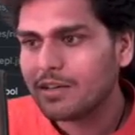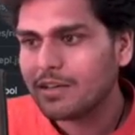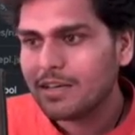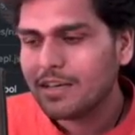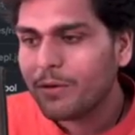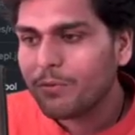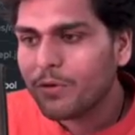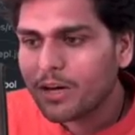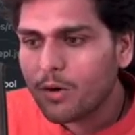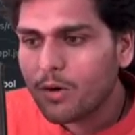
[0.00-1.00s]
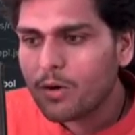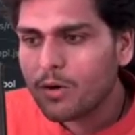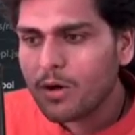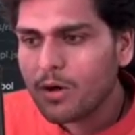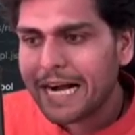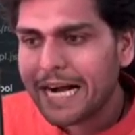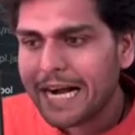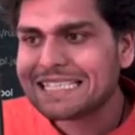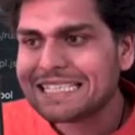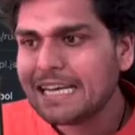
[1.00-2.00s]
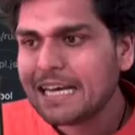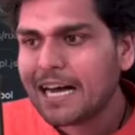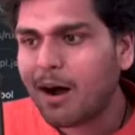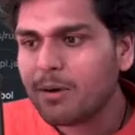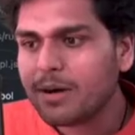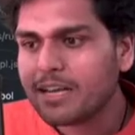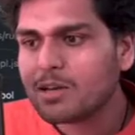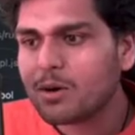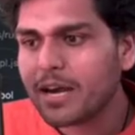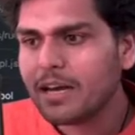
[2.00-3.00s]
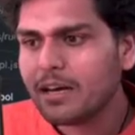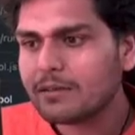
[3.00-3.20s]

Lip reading: If you will go and see how it is loading,